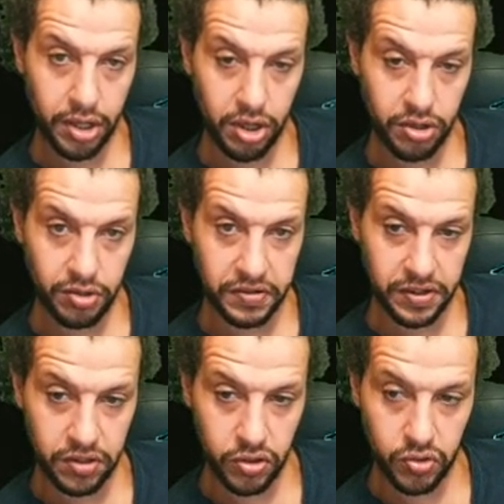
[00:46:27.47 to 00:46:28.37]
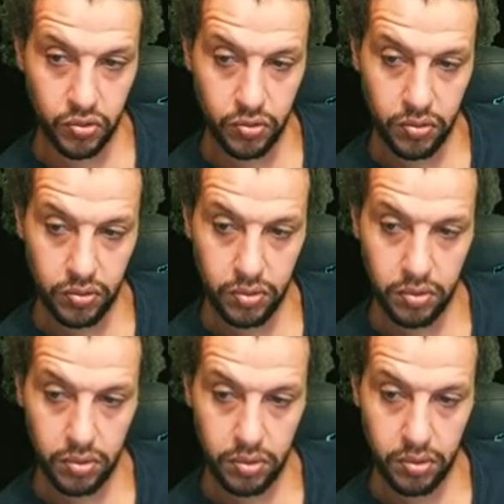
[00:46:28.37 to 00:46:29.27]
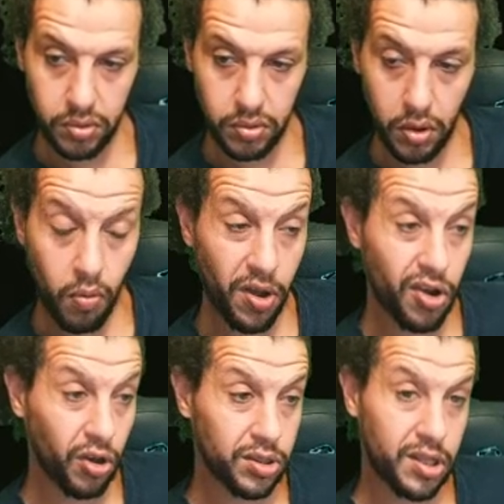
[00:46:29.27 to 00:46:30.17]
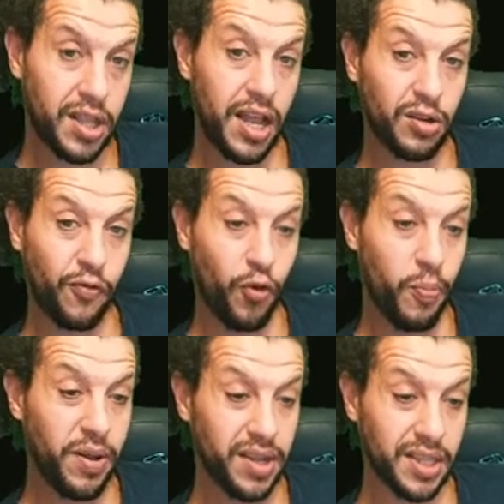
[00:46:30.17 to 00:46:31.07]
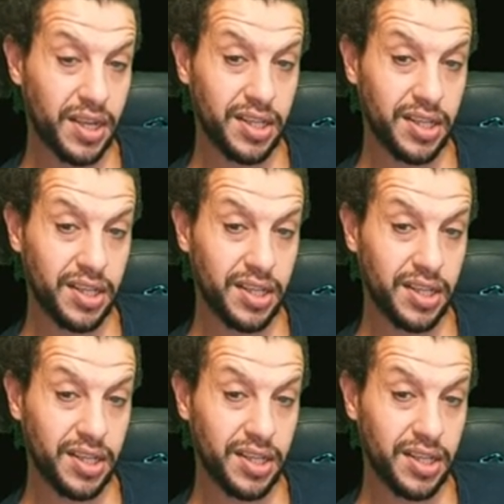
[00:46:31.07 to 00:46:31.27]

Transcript: 862. Oh my god, they're down to 4 billion.